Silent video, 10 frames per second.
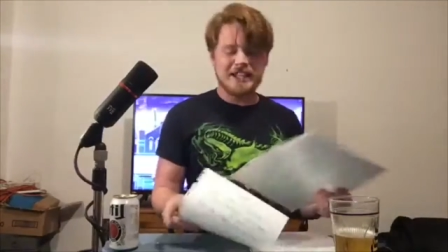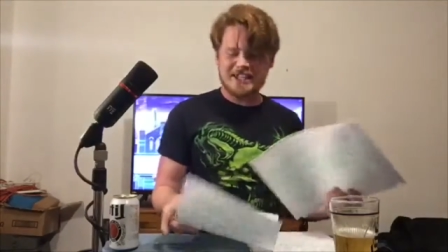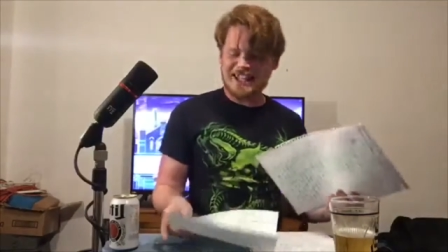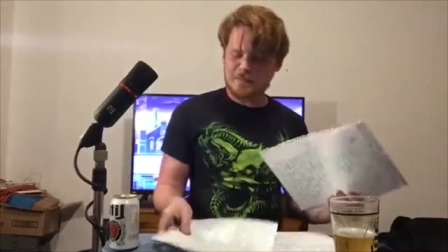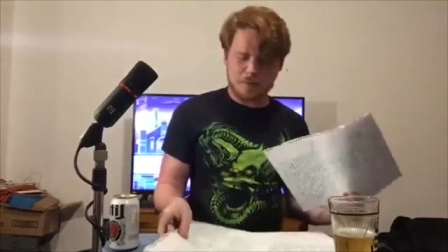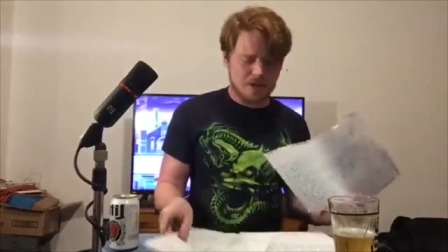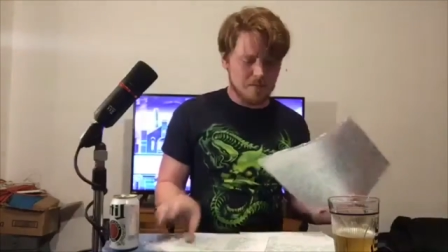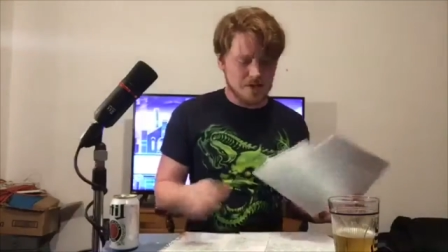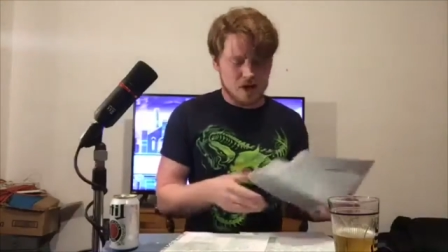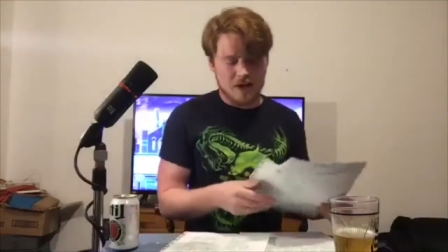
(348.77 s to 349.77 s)
That's pretty
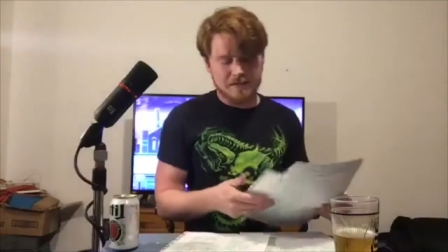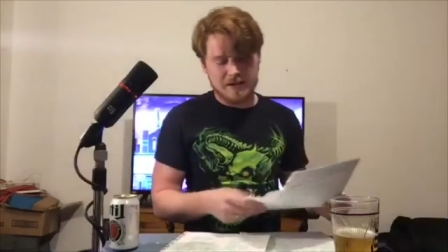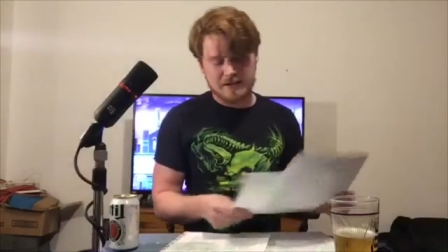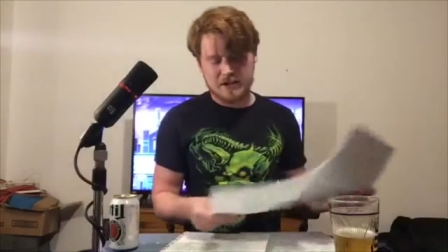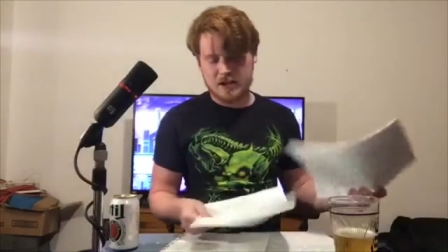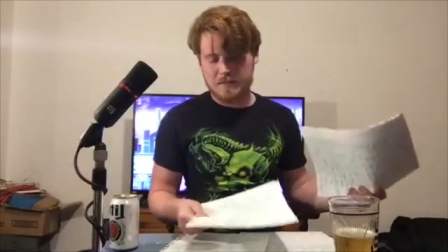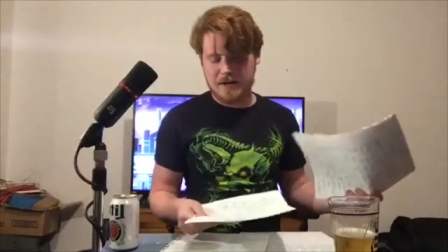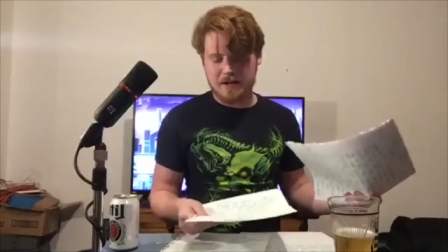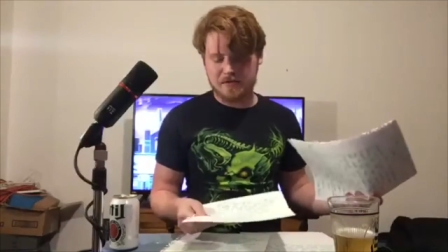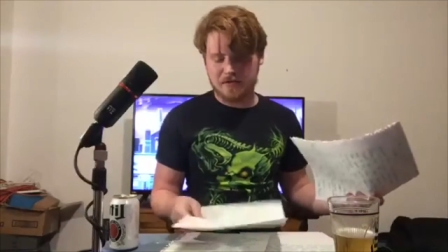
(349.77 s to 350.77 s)
much all I've got to talk about
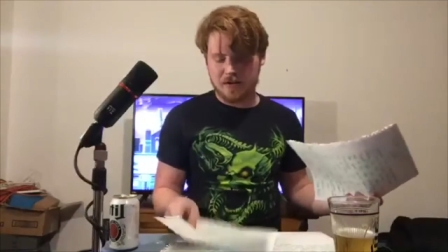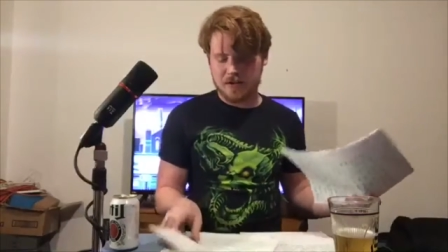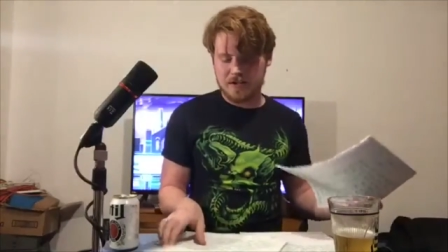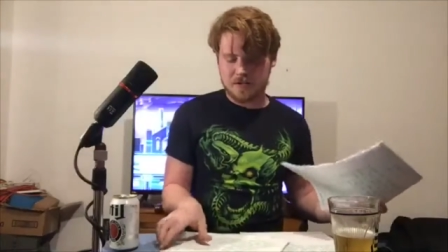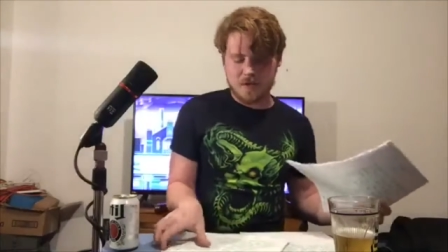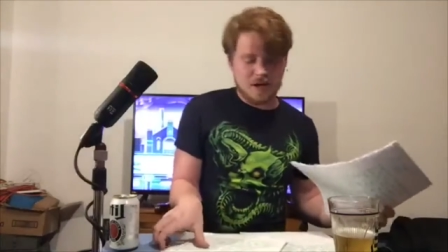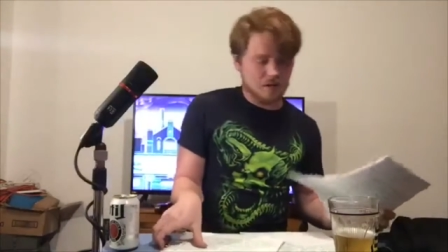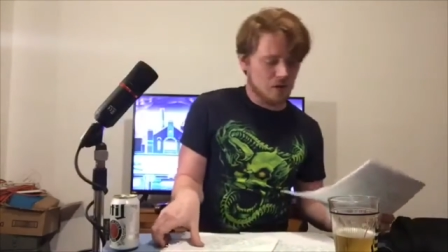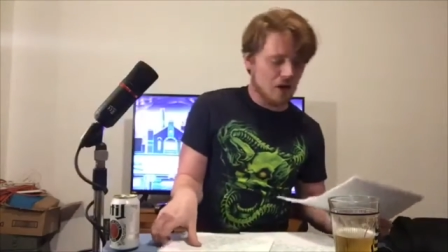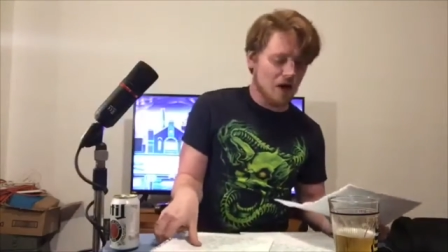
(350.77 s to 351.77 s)
as far as the Rock and
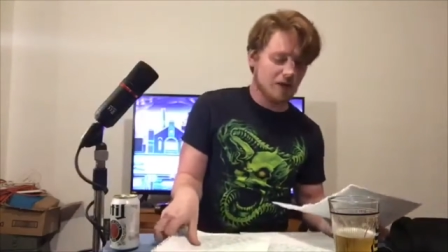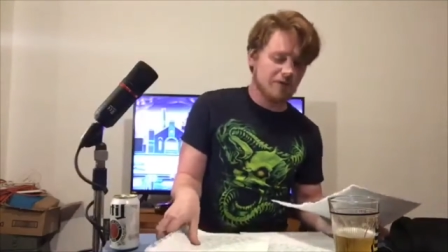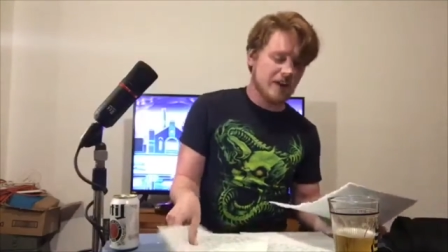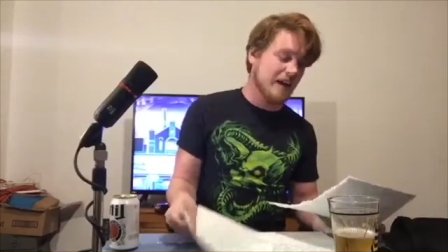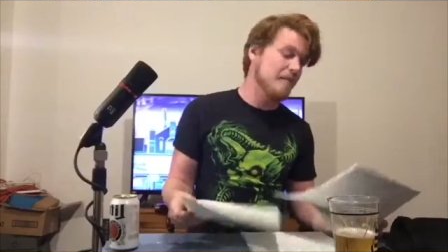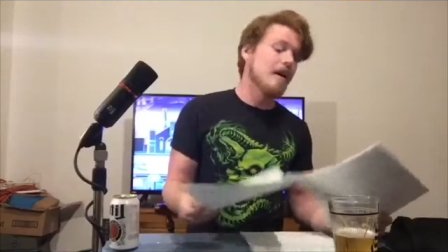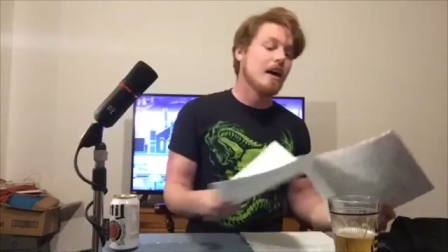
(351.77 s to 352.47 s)
Roll Hall of Fame.